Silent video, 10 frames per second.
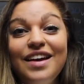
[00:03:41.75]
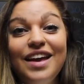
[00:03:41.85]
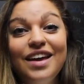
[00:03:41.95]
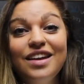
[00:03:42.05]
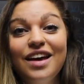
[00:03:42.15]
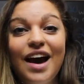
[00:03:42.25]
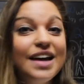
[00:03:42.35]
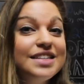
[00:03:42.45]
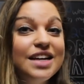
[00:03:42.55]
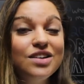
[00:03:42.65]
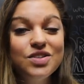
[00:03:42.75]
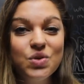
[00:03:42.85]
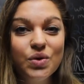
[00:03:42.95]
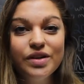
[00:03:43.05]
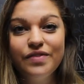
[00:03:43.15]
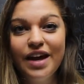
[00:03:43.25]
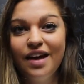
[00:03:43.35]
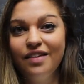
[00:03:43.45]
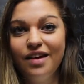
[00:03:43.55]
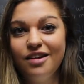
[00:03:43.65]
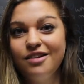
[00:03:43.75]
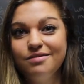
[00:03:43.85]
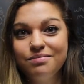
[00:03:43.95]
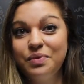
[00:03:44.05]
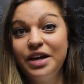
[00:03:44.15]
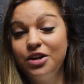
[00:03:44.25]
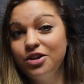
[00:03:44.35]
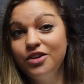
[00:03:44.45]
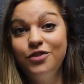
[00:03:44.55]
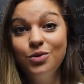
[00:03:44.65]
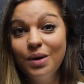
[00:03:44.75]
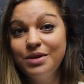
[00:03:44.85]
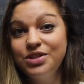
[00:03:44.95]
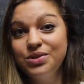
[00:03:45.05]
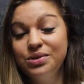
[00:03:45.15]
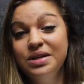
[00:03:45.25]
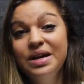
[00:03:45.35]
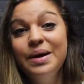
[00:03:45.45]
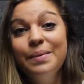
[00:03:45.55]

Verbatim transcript: And I could tell a story of that like later if you want me to,